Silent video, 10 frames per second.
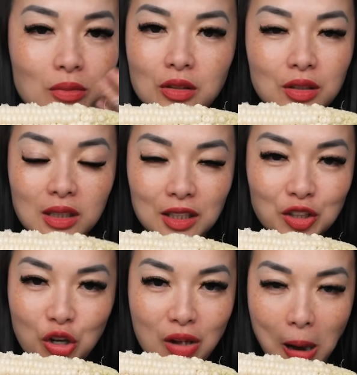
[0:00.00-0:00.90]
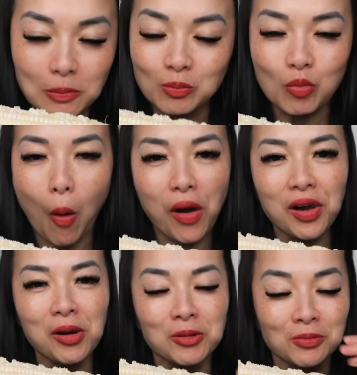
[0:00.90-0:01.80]
You see, I didn't know that.
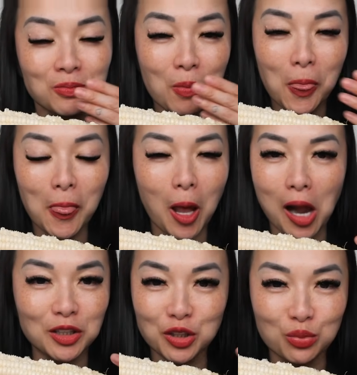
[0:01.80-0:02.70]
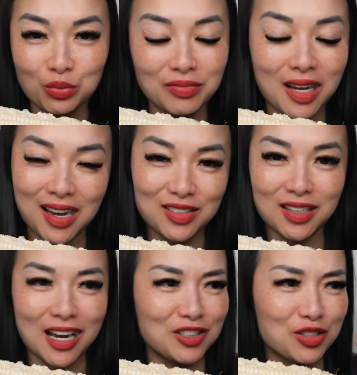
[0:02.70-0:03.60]
I just, like I
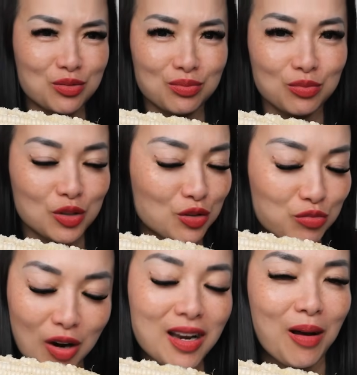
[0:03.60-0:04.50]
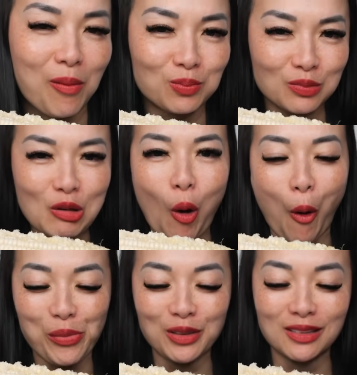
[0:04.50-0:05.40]
said, I just was running.
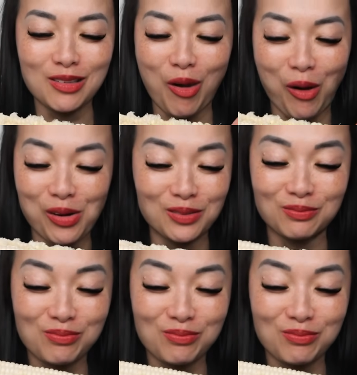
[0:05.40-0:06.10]
You know?